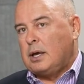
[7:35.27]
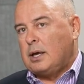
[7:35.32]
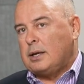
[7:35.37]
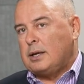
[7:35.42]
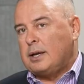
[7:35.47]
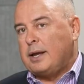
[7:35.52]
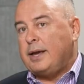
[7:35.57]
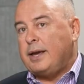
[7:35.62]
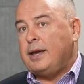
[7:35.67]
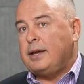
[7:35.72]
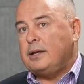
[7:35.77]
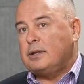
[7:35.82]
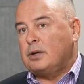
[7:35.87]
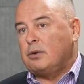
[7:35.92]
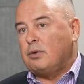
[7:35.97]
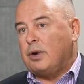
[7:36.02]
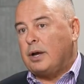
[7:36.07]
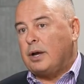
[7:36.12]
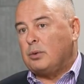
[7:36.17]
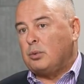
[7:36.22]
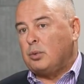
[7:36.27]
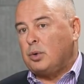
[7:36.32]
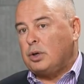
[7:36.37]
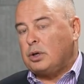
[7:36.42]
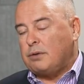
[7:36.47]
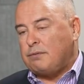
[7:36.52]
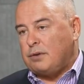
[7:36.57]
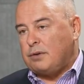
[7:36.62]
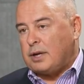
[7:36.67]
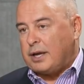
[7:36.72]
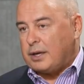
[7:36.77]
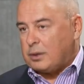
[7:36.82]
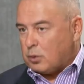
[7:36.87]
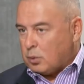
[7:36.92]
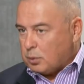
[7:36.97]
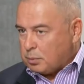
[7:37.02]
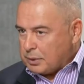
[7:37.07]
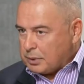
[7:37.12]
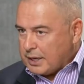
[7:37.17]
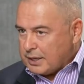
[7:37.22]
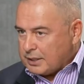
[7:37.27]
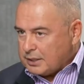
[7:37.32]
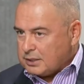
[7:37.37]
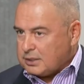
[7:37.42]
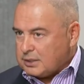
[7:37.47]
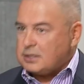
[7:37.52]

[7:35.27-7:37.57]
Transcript: laying the groundwork, if you like, or planting